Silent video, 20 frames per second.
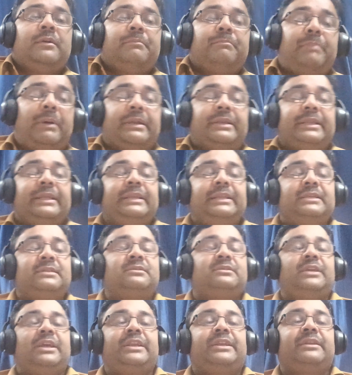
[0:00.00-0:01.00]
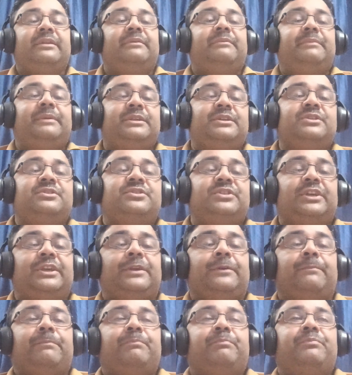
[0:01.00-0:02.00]
But in state
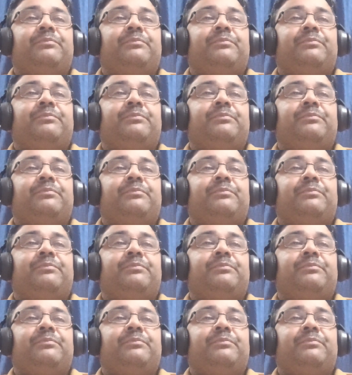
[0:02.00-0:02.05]
emergency,